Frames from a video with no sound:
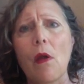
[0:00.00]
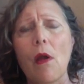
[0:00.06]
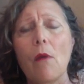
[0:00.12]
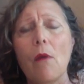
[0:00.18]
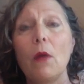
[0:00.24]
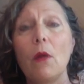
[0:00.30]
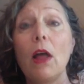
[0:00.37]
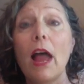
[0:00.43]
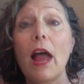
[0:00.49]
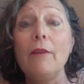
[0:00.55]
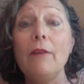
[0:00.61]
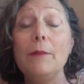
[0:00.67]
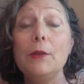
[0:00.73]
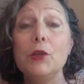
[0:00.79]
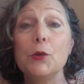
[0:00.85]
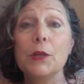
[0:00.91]
Well,
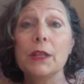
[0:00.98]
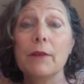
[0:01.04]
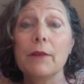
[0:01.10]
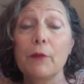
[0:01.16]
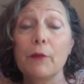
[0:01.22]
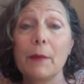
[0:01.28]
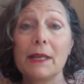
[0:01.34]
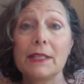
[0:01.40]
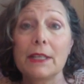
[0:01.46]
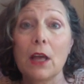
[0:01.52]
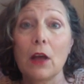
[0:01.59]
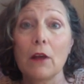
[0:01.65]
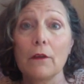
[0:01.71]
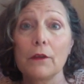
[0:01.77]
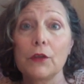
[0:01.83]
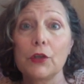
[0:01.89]
I've been doing them for
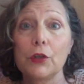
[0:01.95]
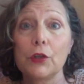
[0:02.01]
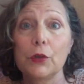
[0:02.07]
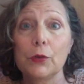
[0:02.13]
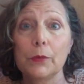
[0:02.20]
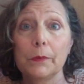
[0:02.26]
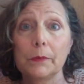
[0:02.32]
myself too.